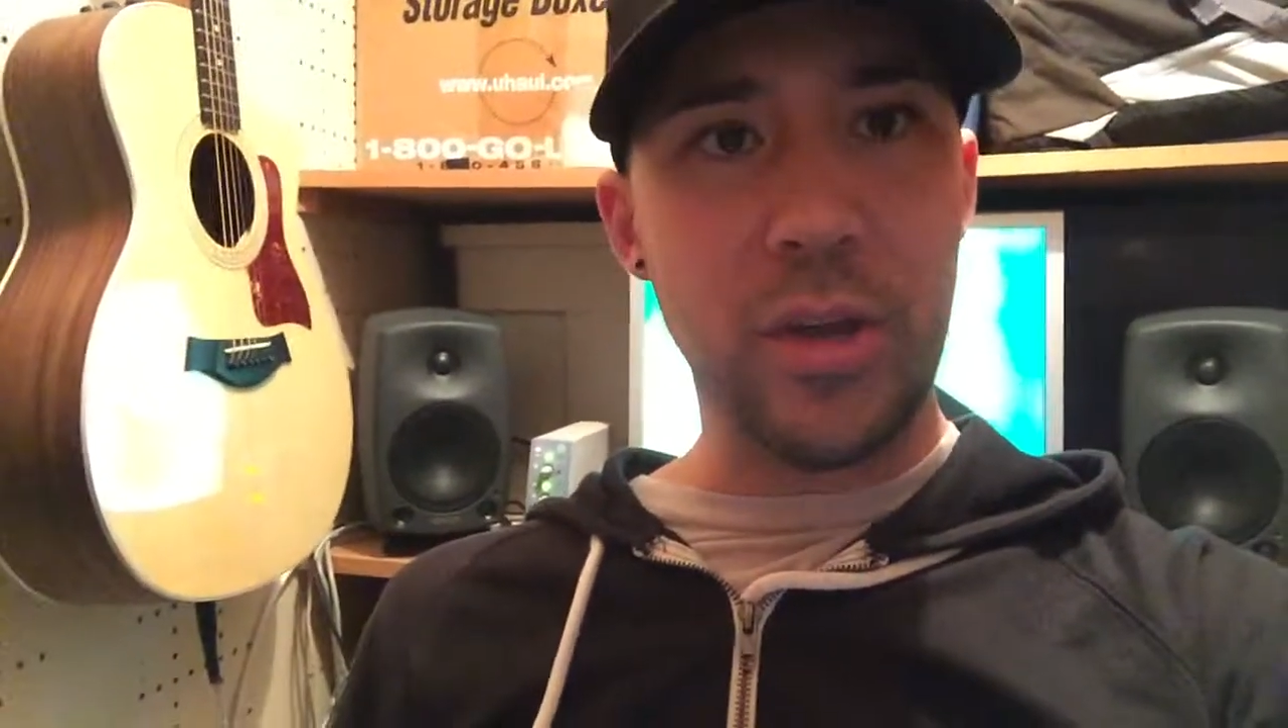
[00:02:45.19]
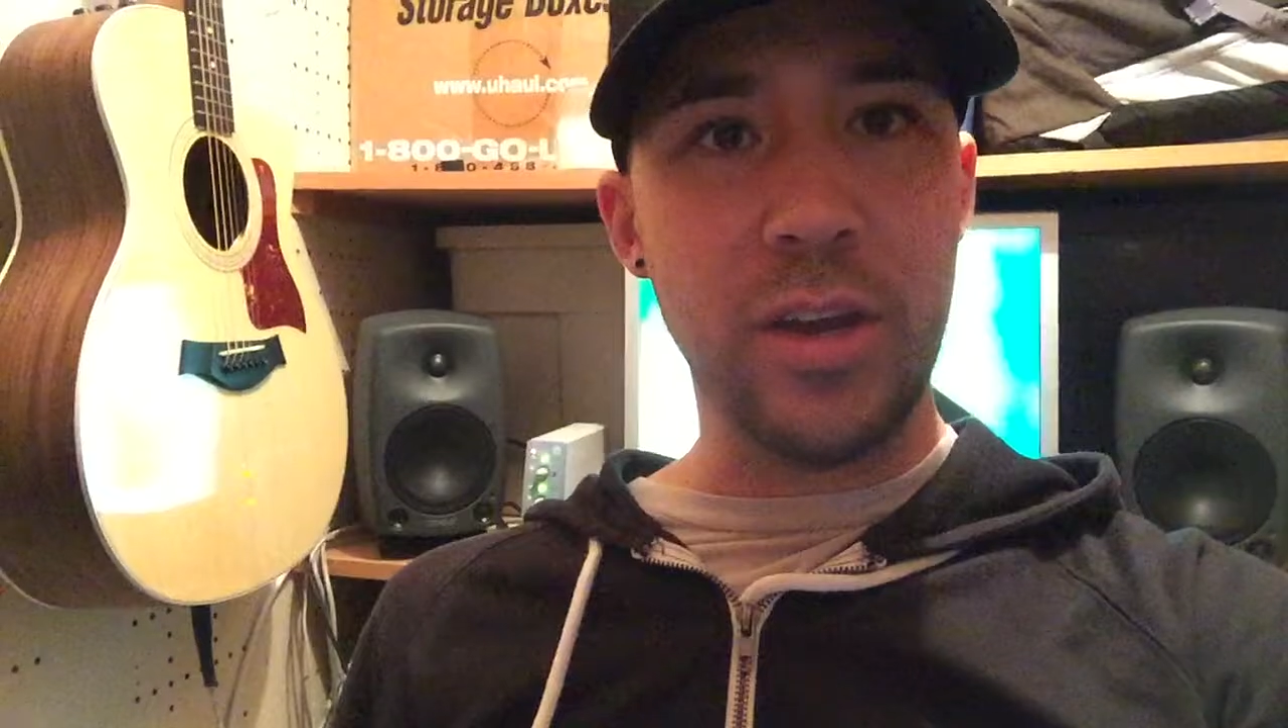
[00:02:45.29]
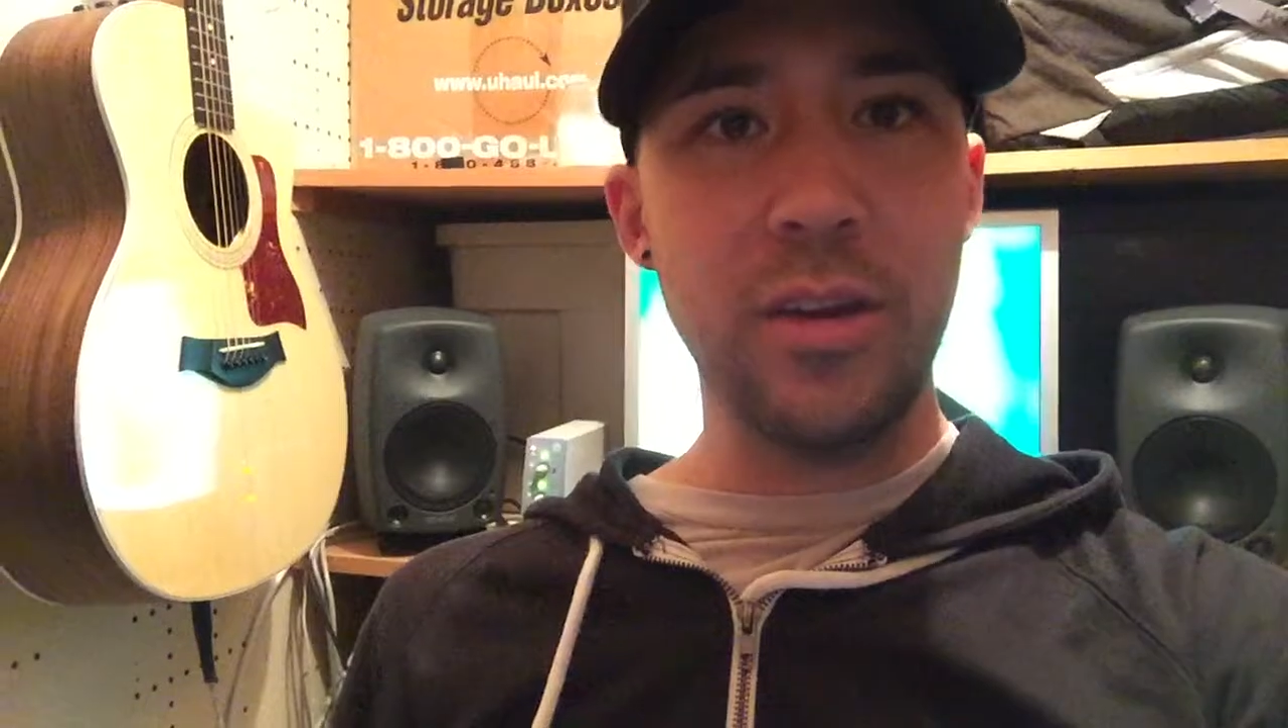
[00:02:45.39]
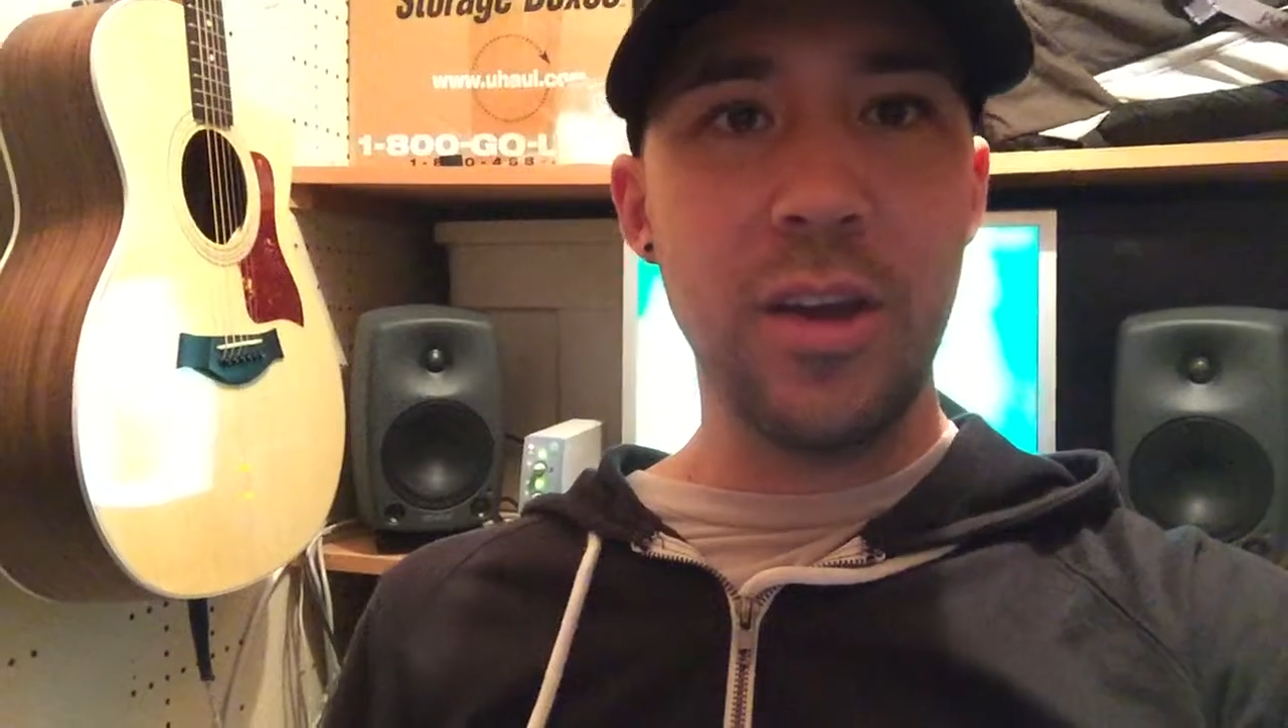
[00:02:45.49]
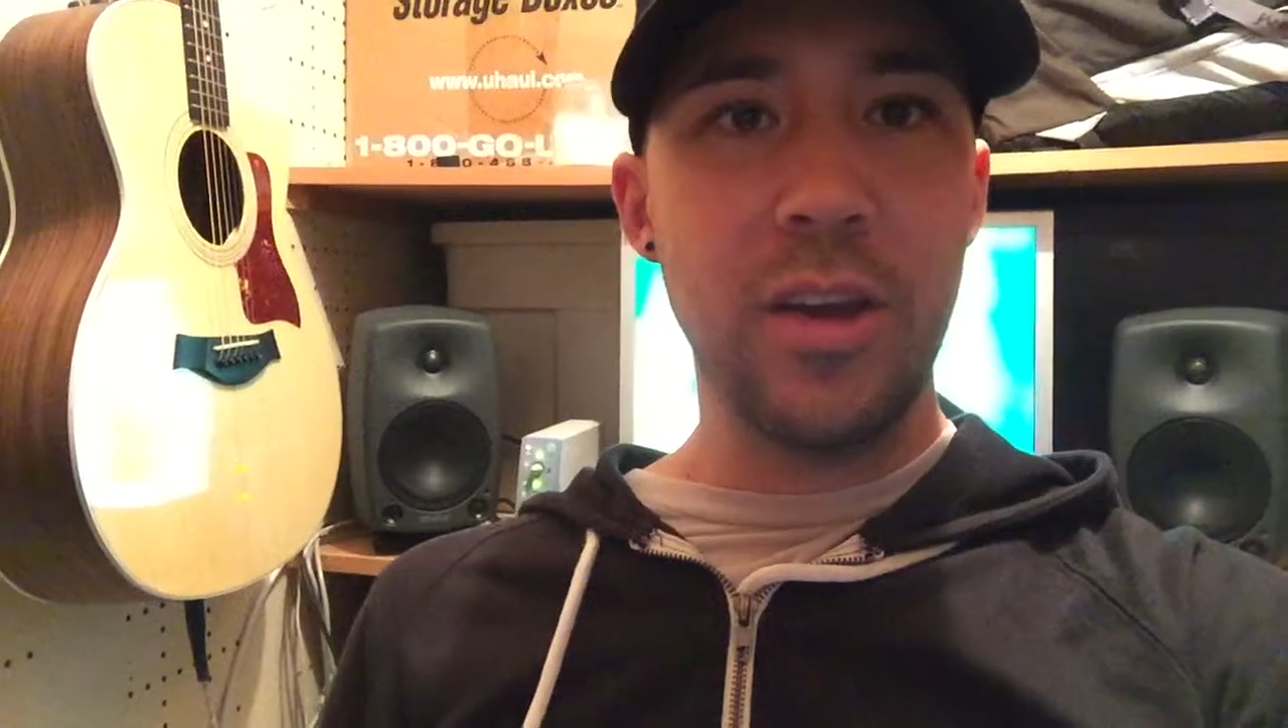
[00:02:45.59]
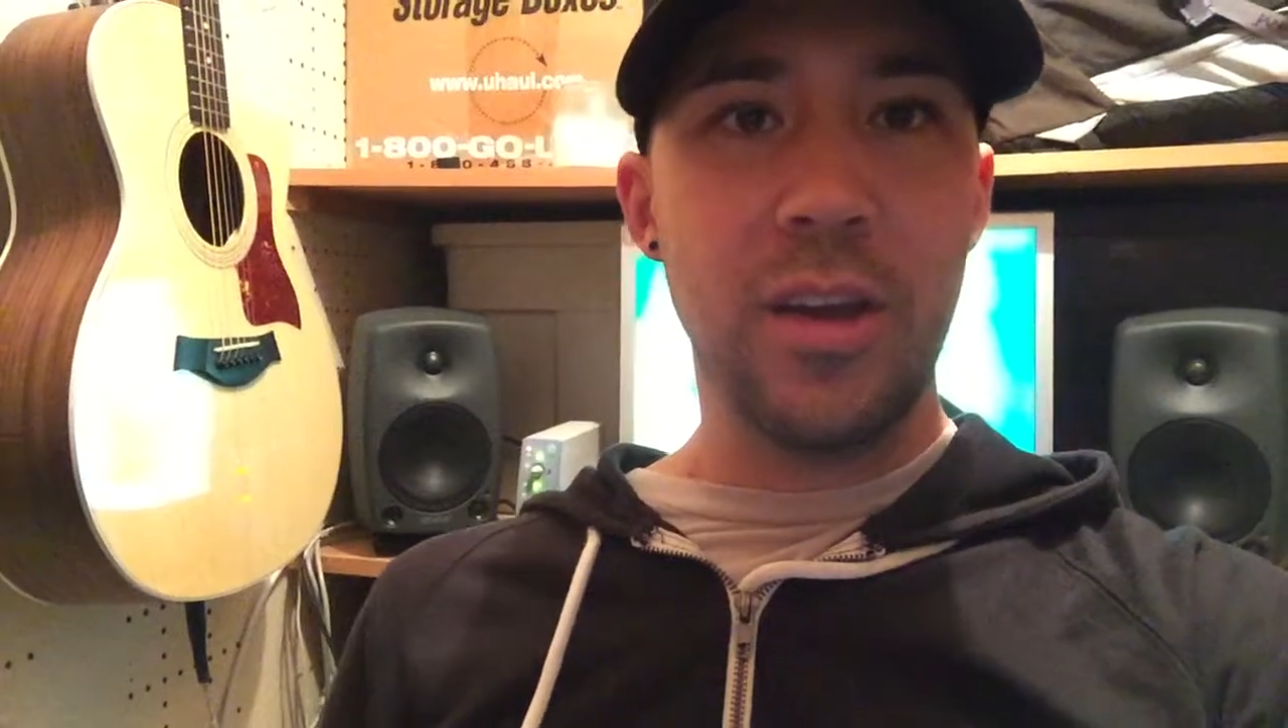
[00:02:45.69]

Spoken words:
here,